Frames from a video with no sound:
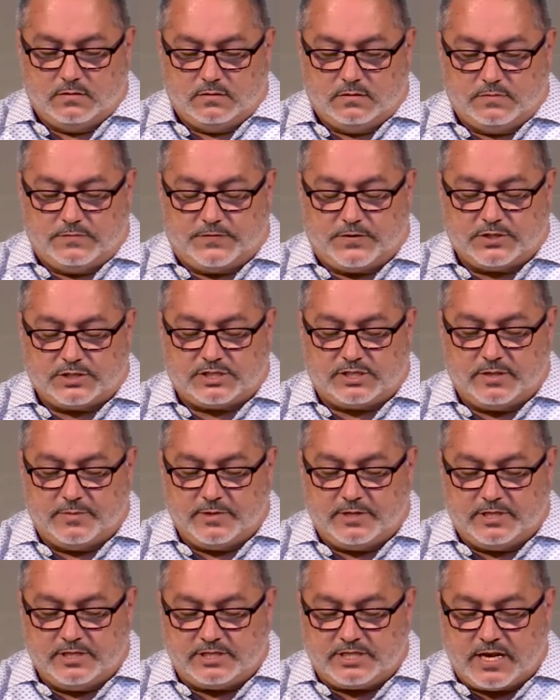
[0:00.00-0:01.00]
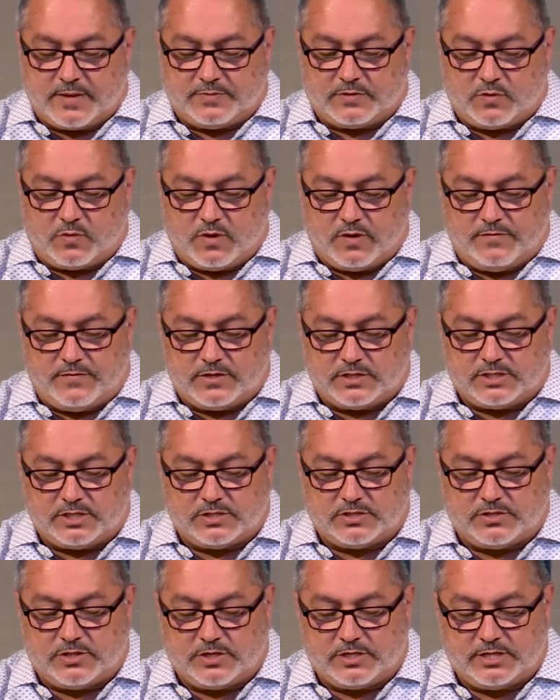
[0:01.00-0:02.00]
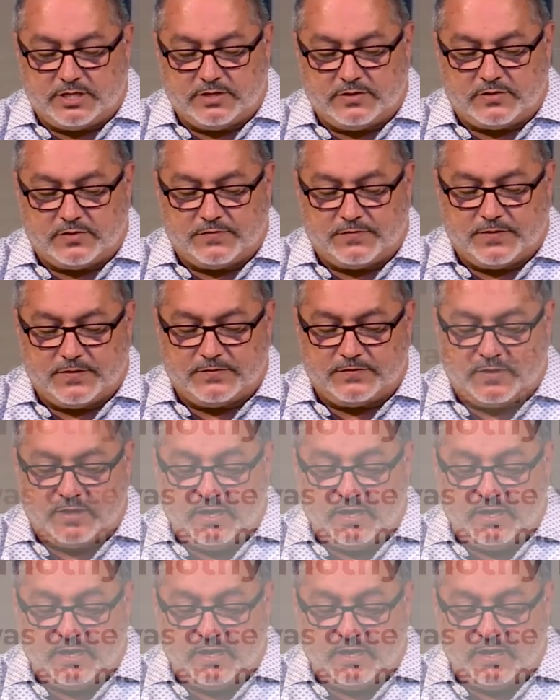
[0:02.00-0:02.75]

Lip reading: First Timothy chapter 1, verses 13 through 15.